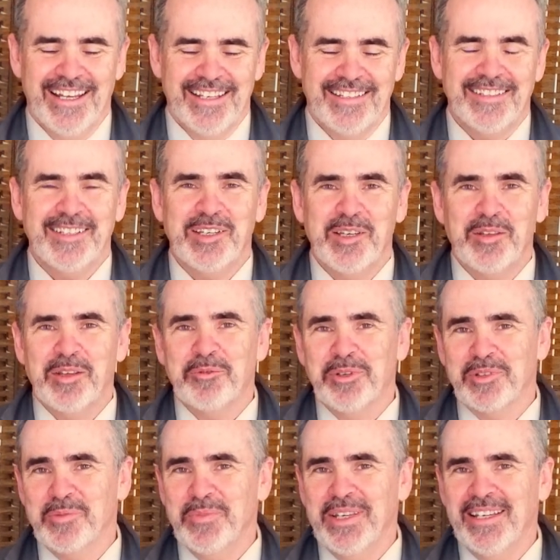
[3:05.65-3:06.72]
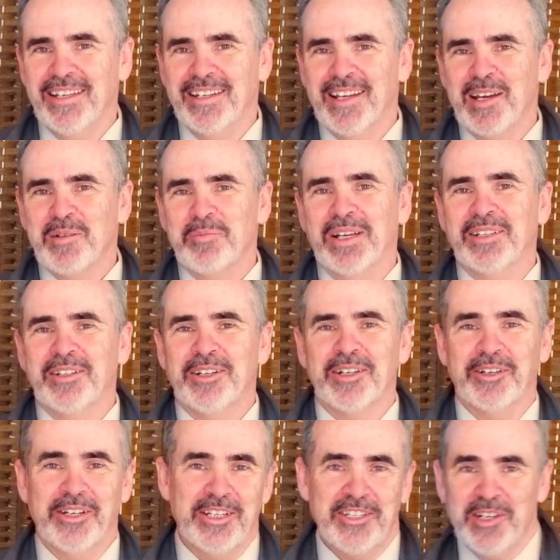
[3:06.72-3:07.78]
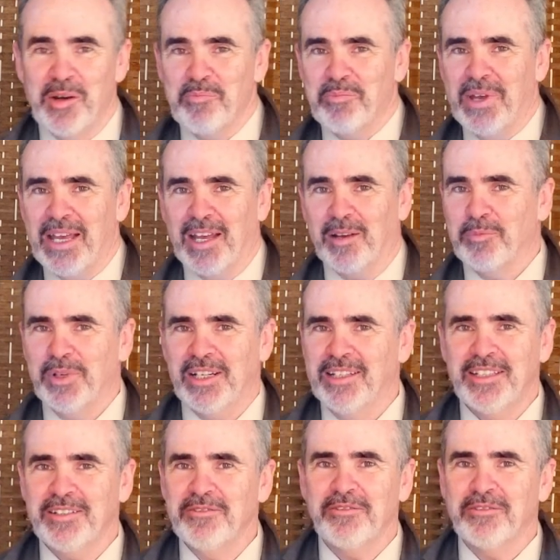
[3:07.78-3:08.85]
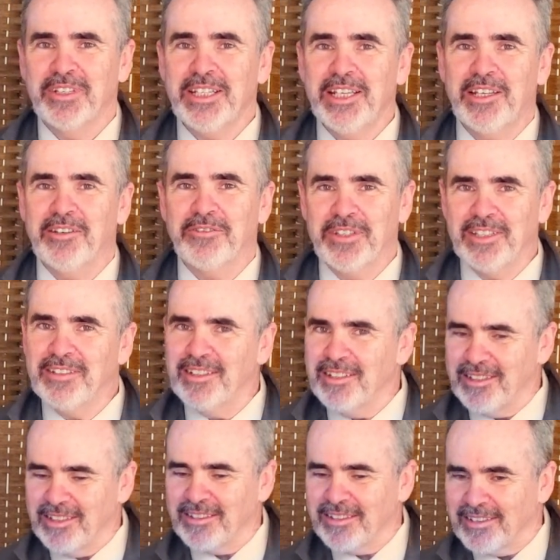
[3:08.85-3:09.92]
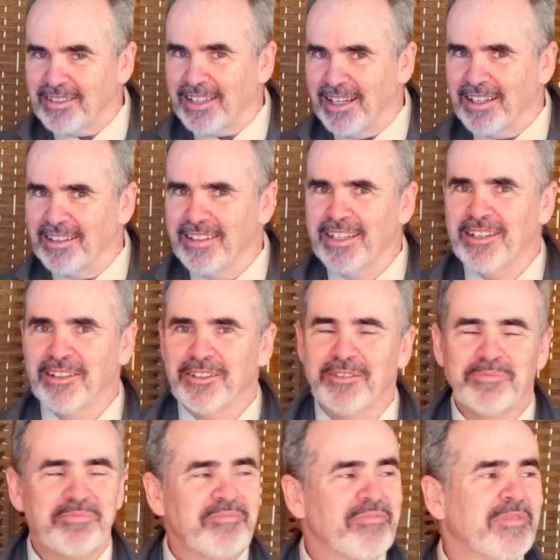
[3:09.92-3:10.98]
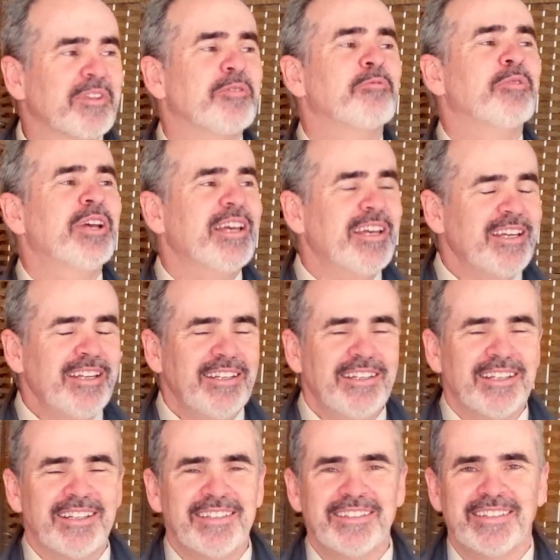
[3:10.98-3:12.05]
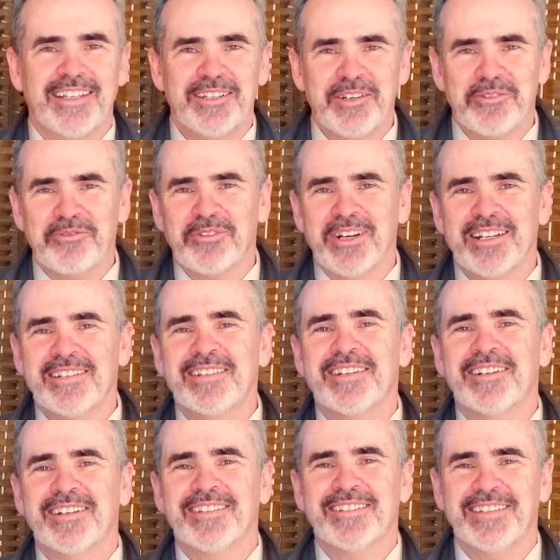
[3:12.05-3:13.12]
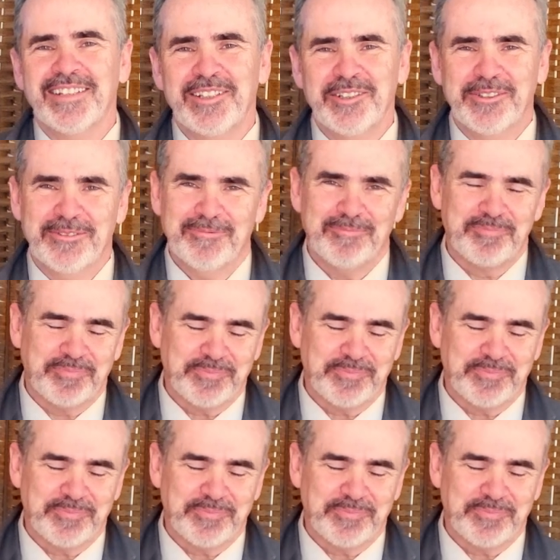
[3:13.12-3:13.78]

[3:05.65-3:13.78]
Seeing it was me and not my daughter, he jumped back, but he didn't leave. He just kind of lingered. "Ray," I said, "your friend's here to see you."